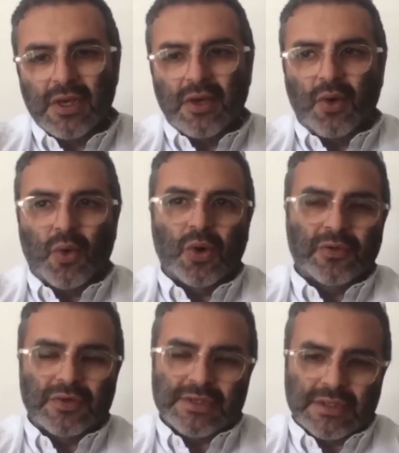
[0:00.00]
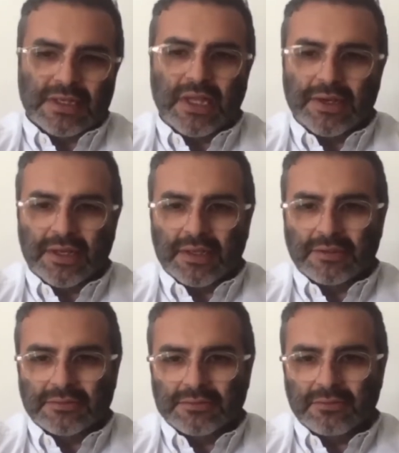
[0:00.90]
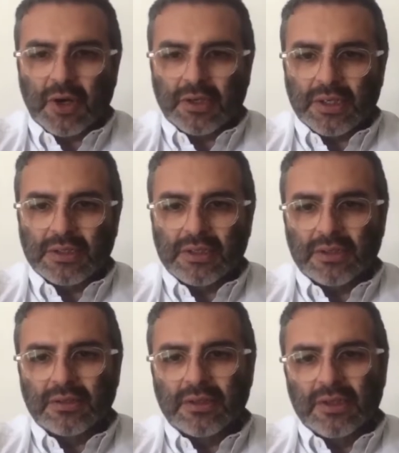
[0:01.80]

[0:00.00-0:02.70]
or if it's a declining market, and